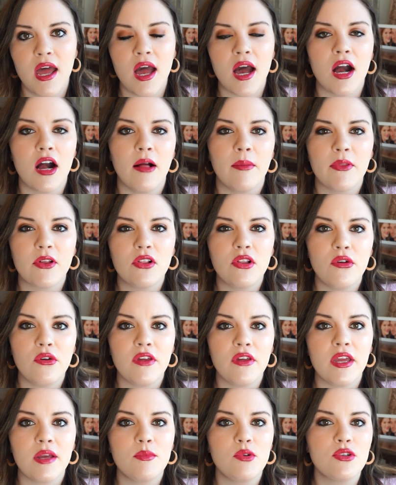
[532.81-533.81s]
The
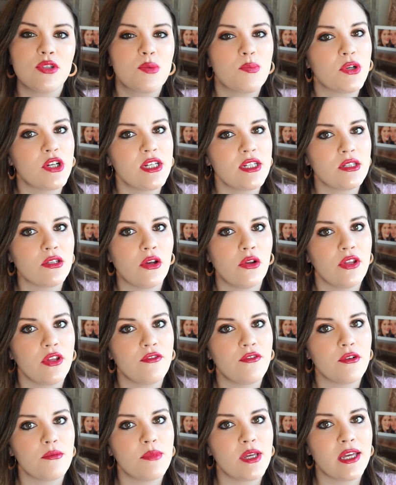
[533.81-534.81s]
clothing moves pretty slowly
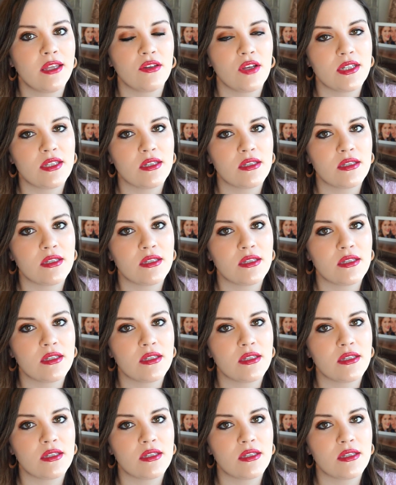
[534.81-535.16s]
for me unless